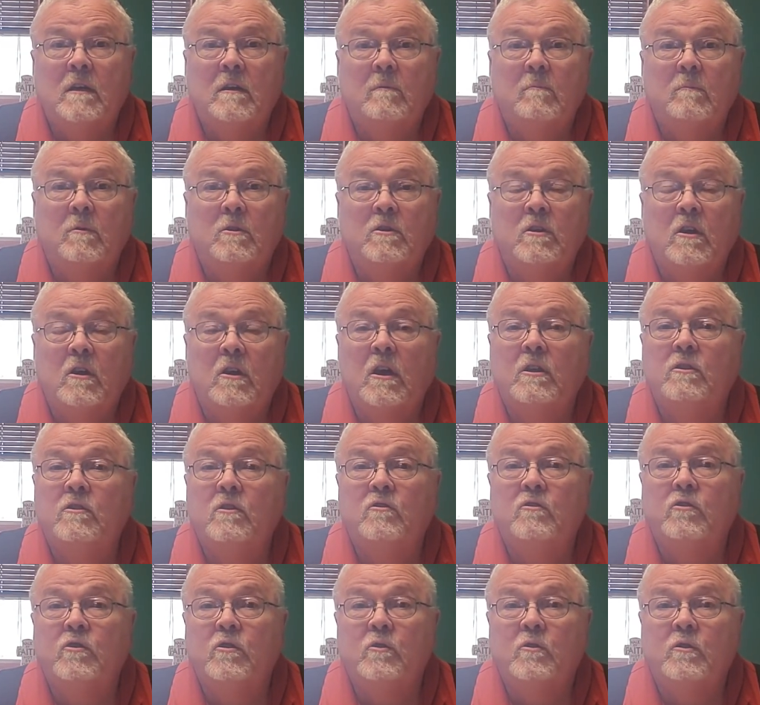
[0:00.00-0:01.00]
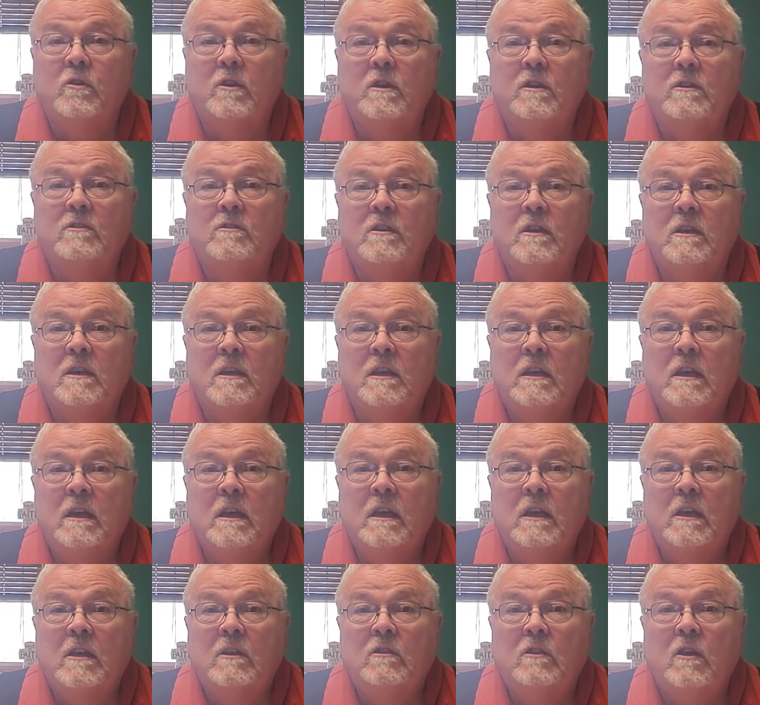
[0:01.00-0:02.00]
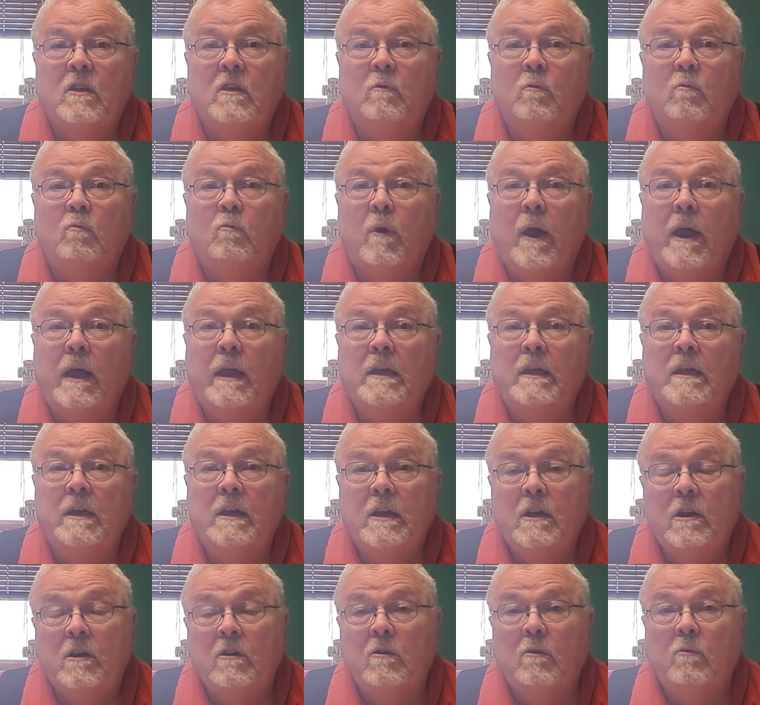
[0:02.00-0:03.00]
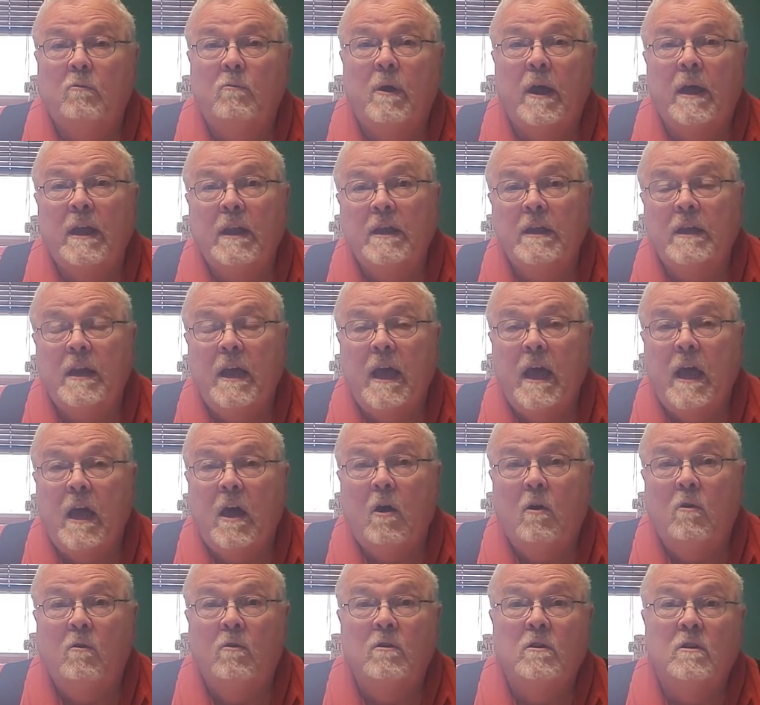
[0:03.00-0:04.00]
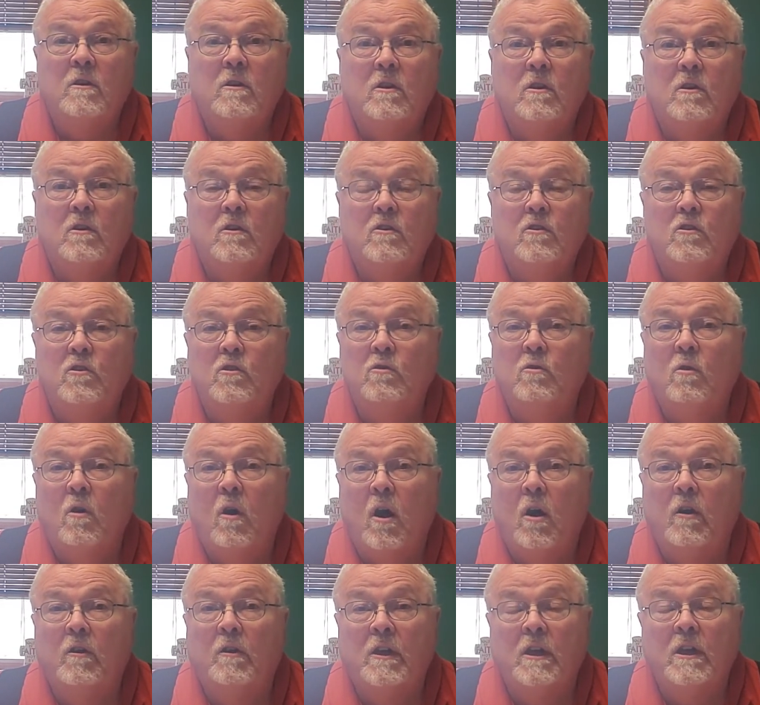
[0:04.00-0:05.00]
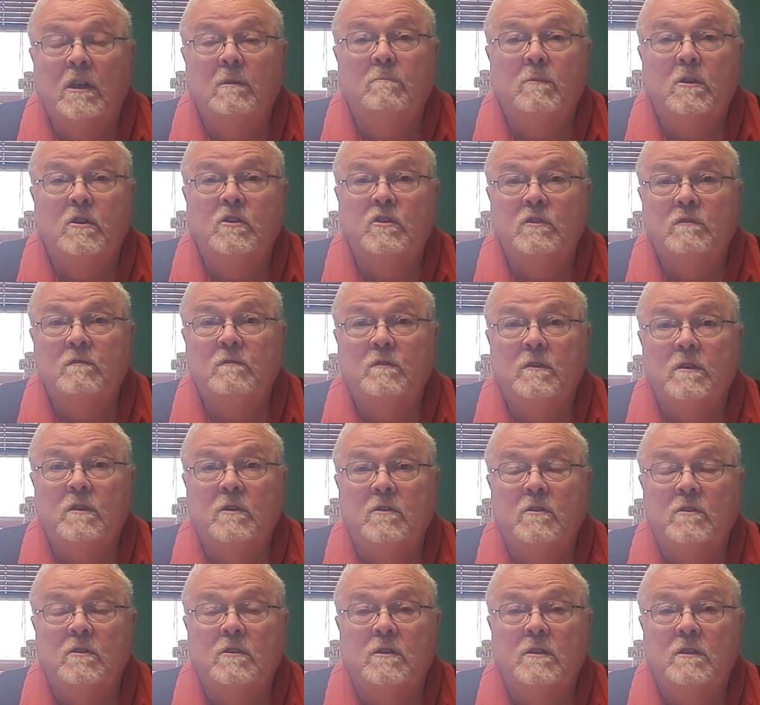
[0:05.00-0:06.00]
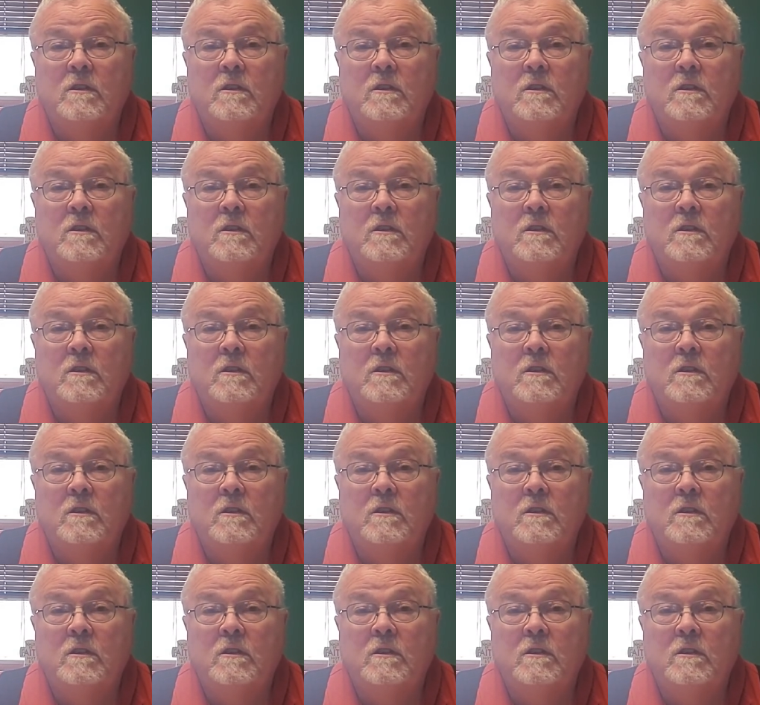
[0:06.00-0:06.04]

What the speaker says: But the other truth is that right here, right now, you are in a mission field.